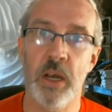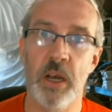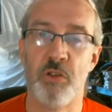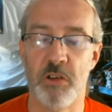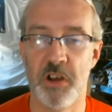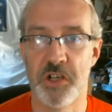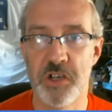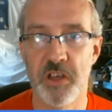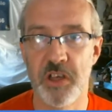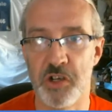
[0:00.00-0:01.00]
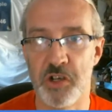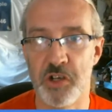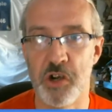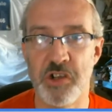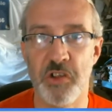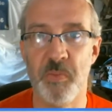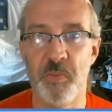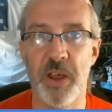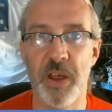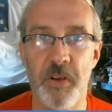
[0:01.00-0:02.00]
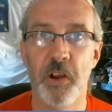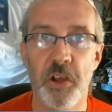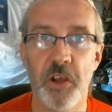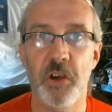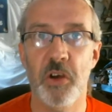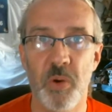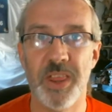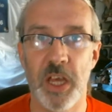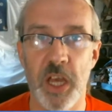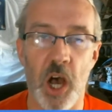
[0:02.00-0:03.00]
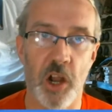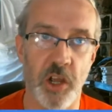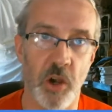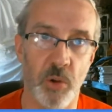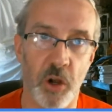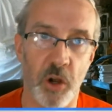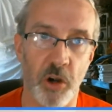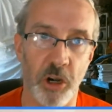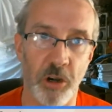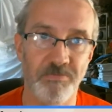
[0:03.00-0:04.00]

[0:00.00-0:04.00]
Traditionally, the church has been very good with the audio learner.